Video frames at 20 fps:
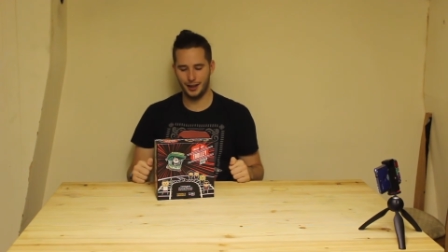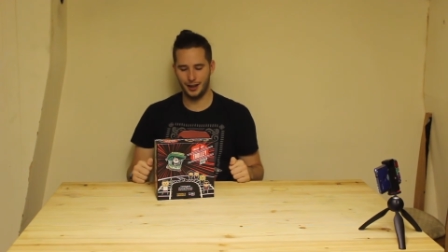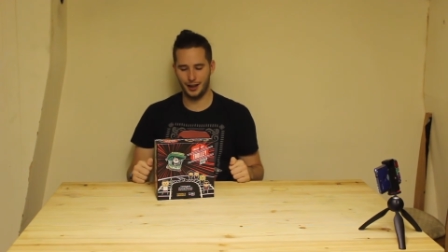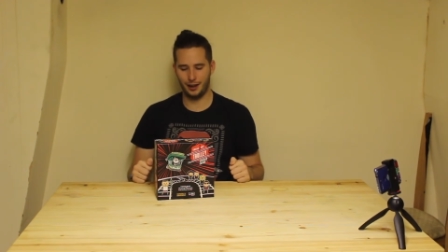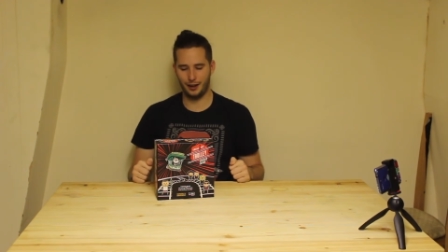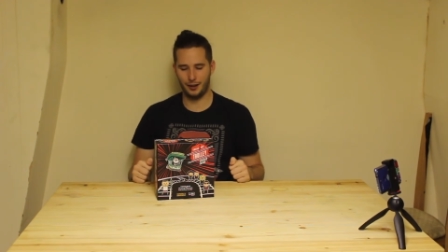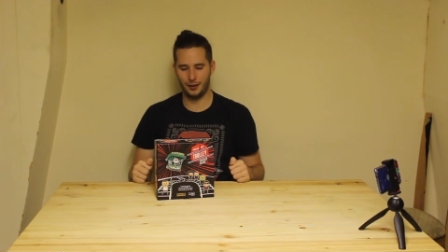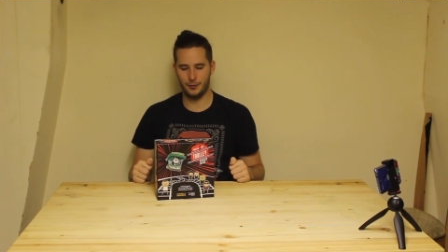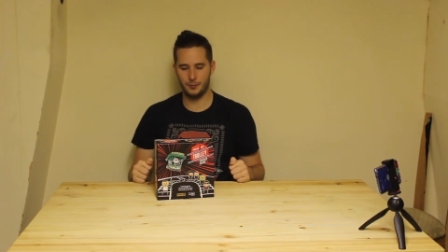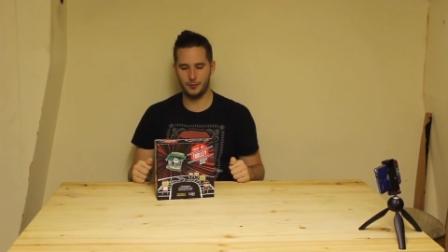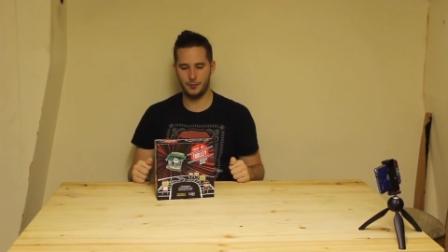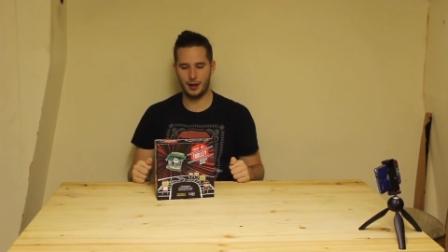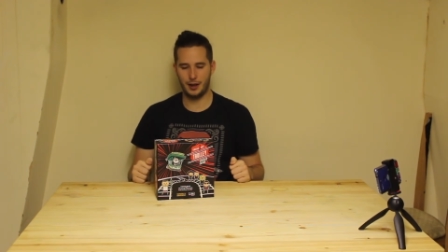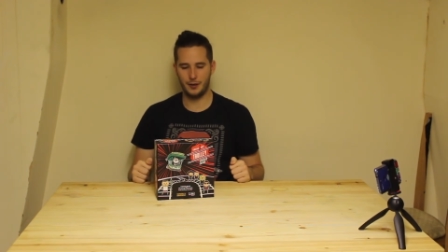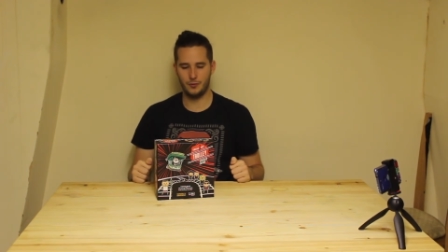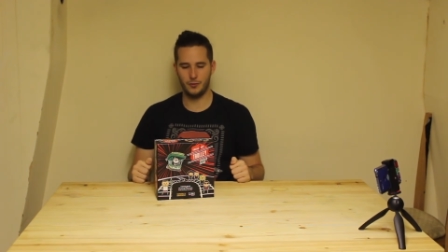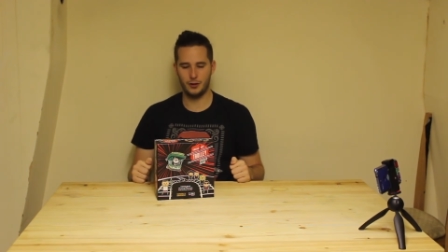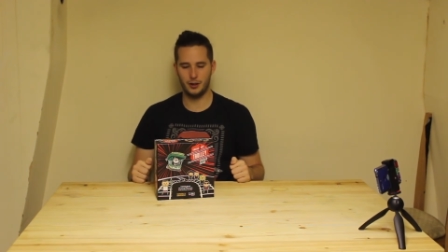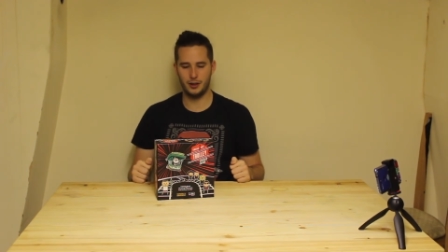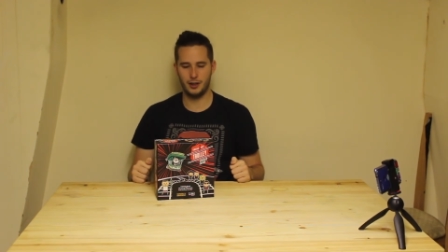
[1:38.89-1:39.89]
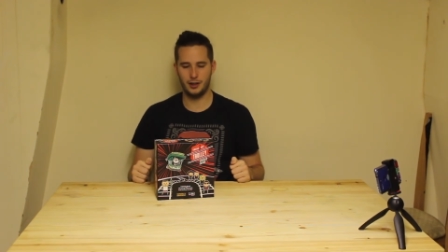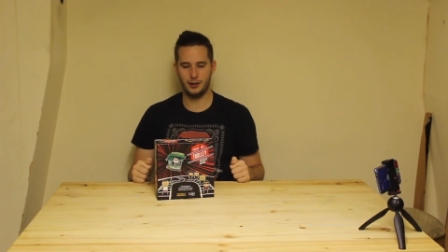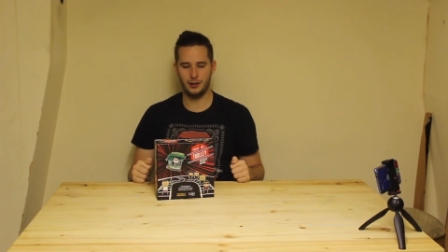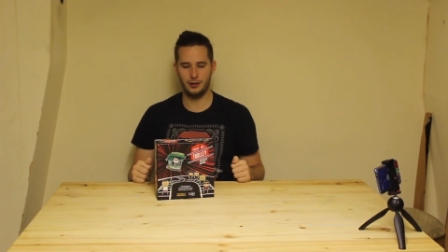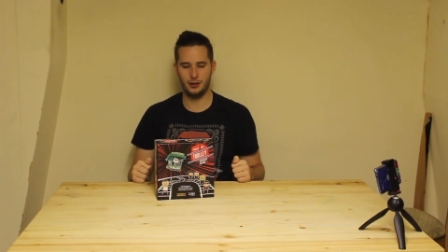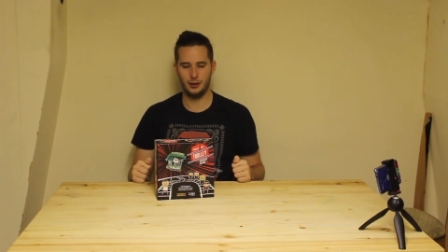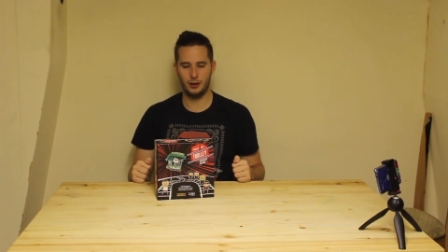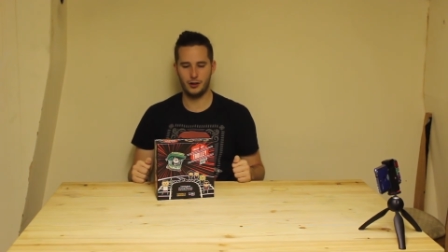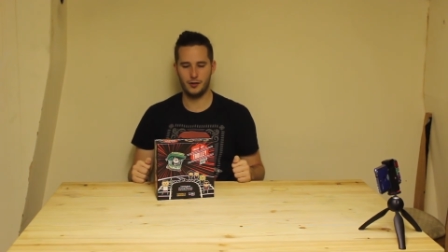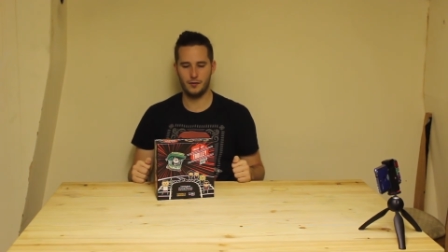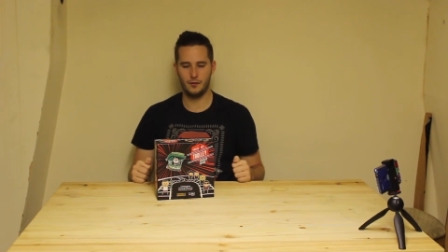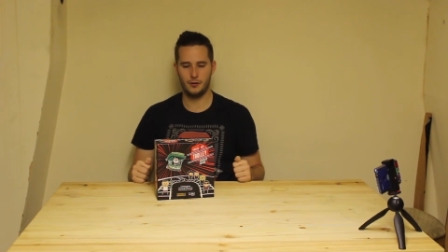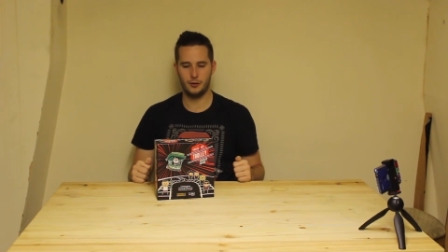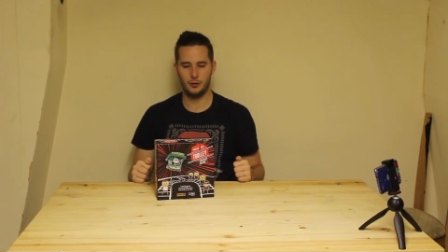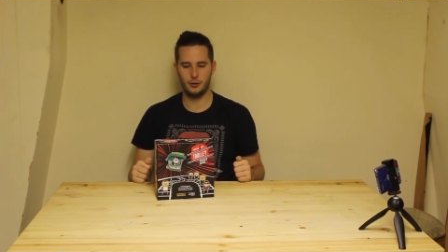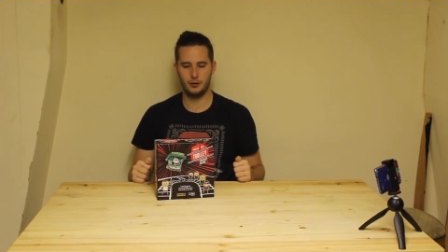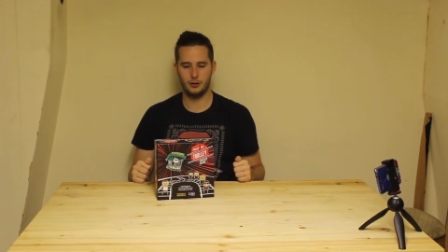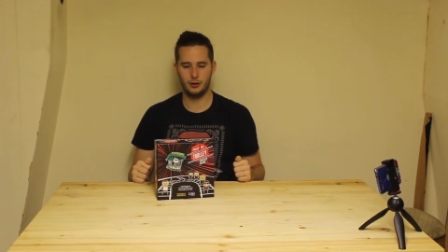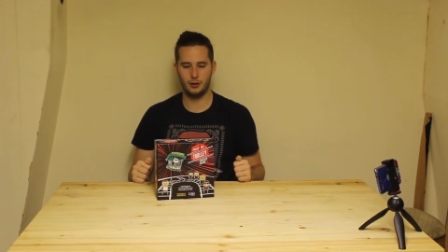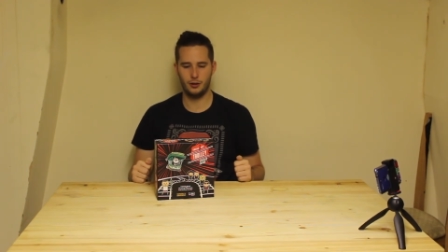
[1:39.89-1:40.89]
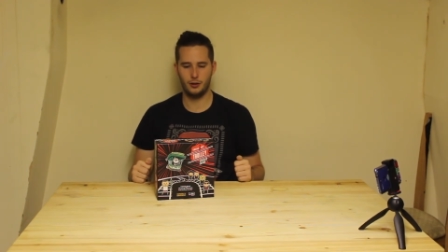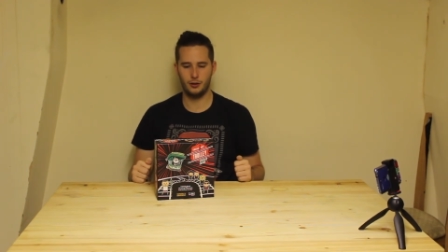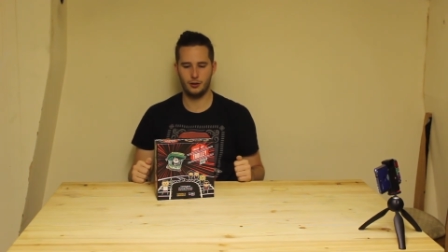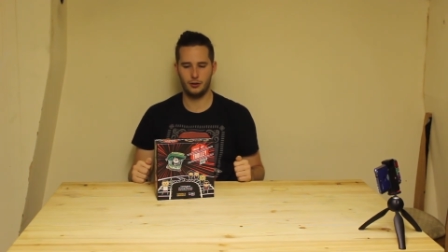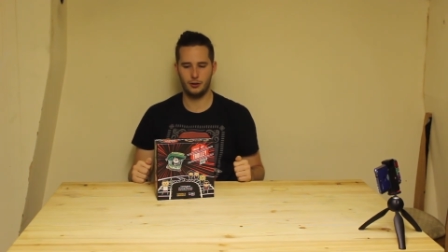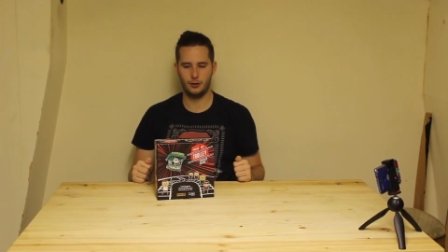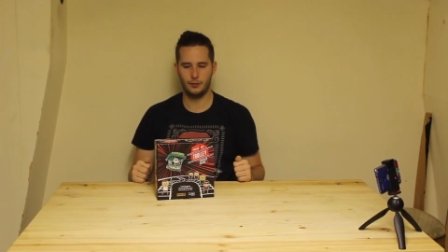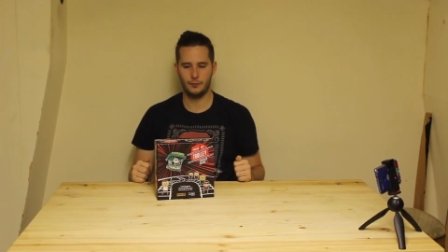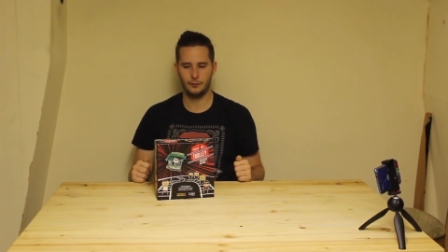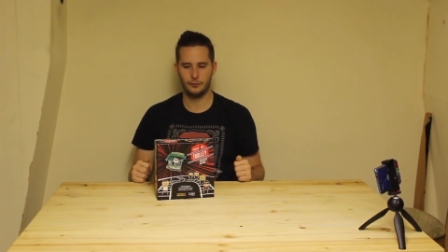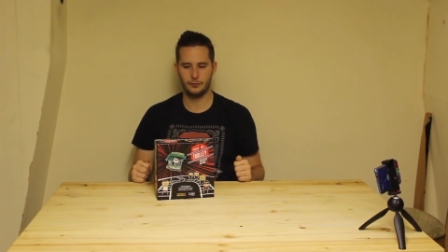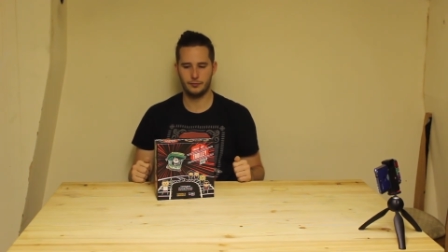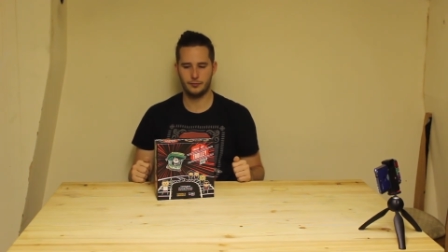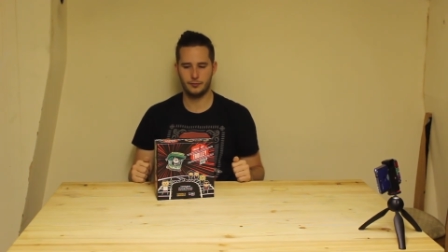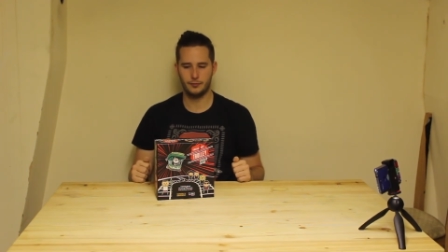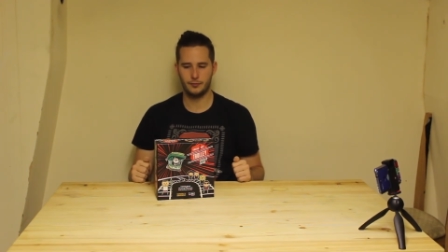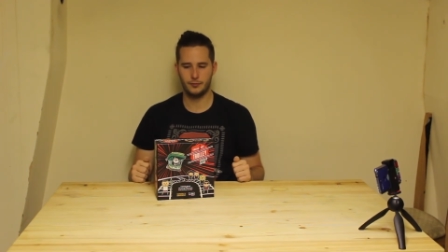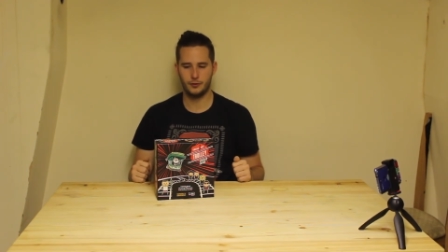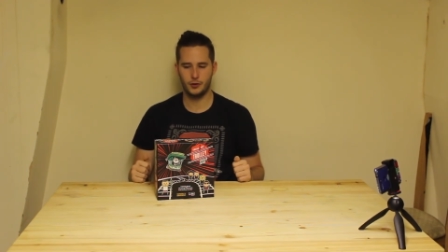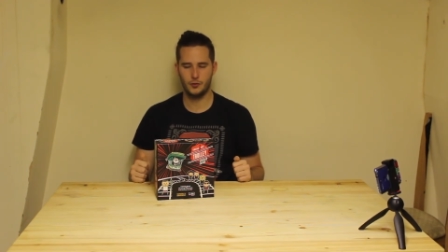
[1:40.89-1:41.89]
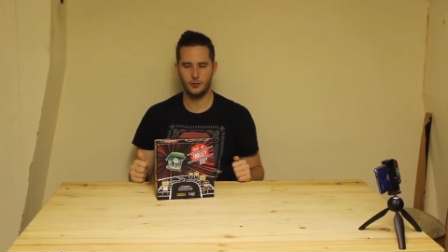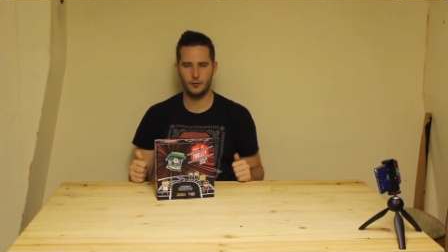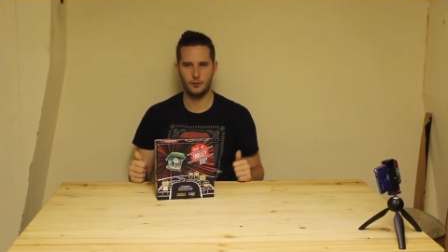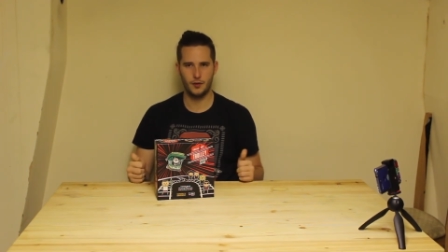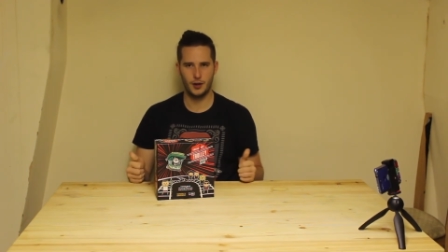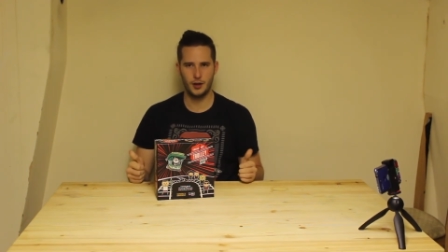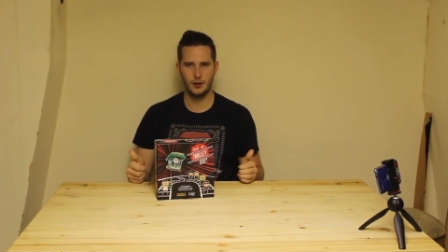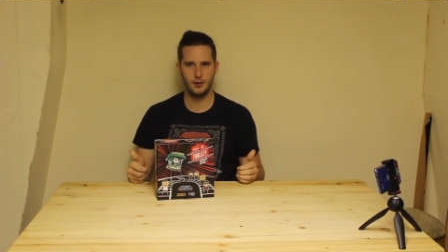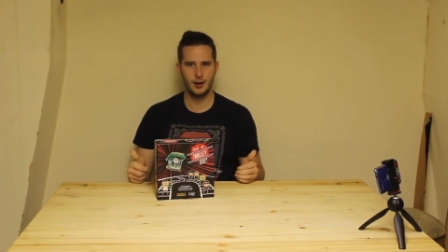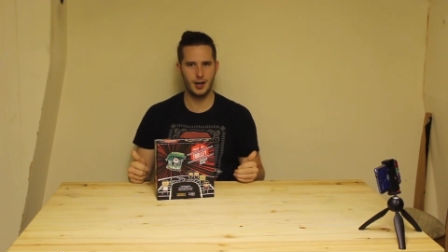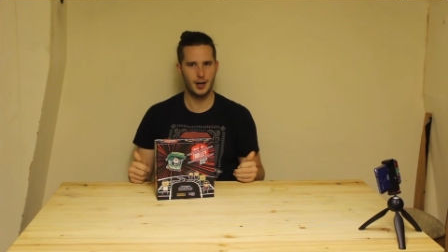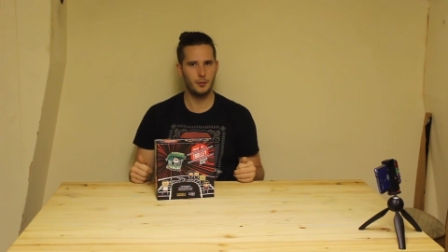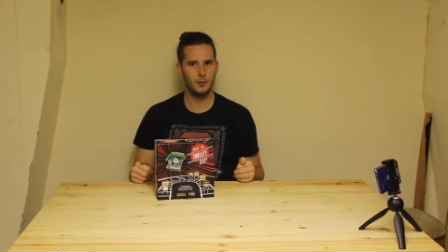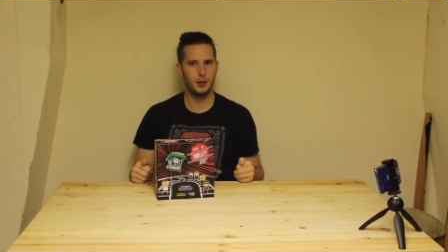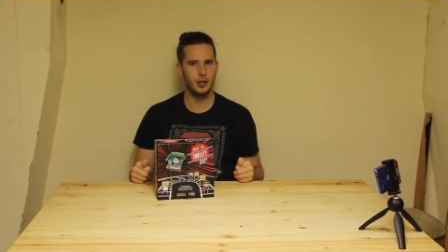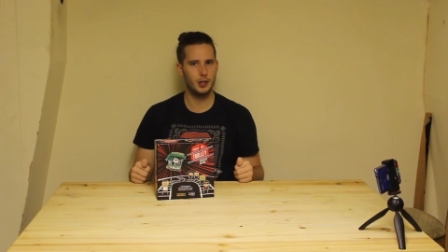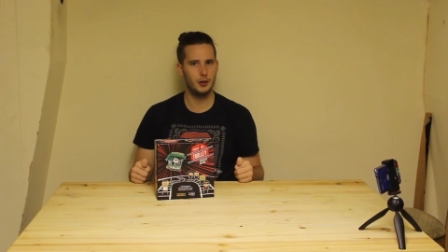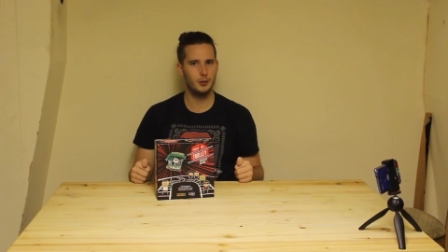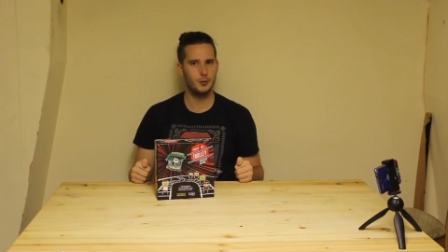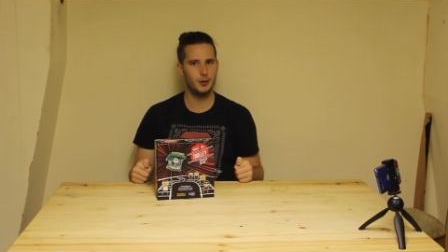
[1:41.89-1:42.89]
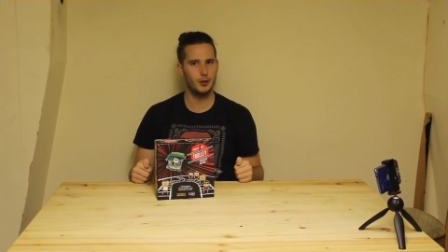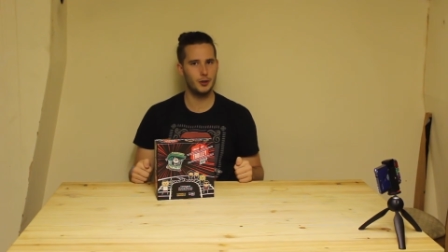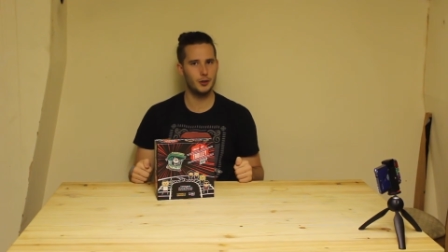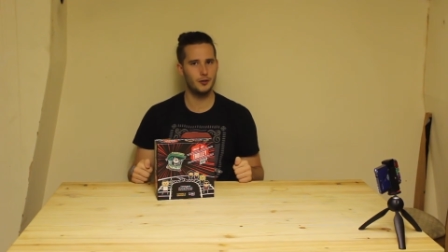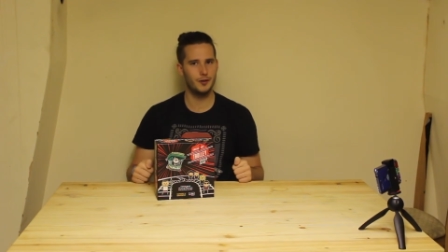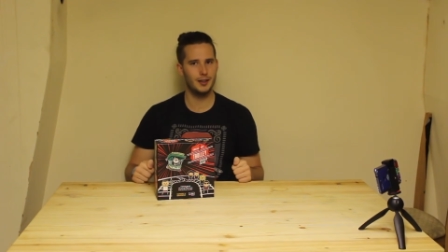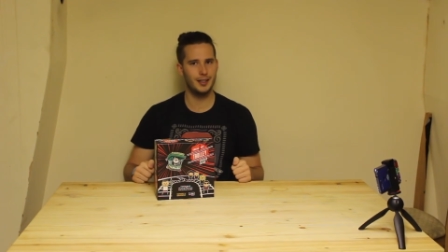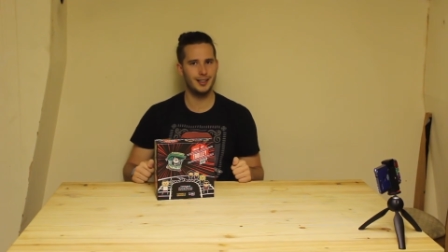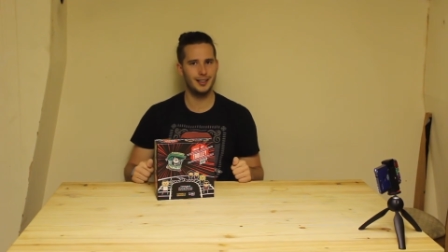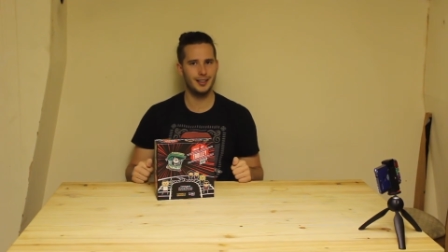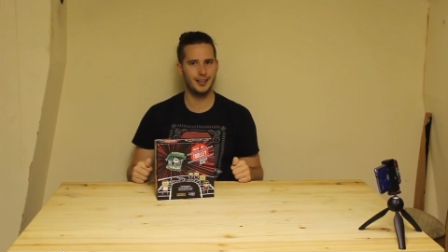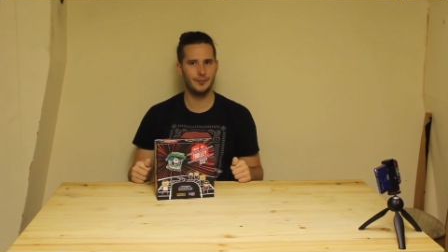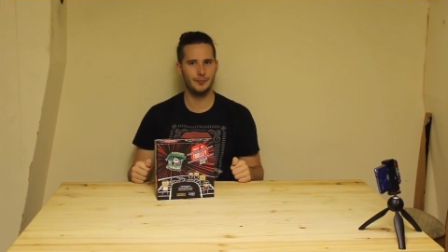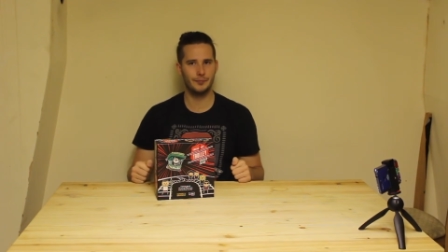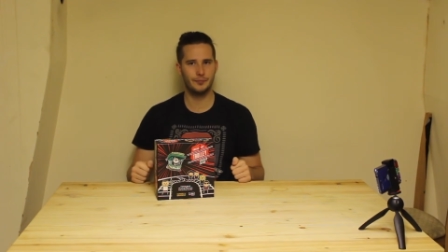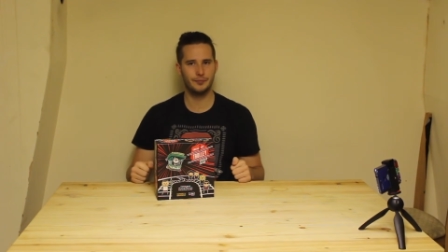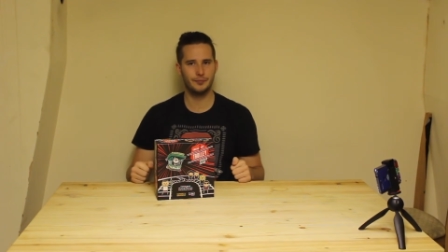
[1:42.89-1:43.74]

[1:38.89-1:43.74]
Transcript: I'm really looking forward to figuring out what you would do really.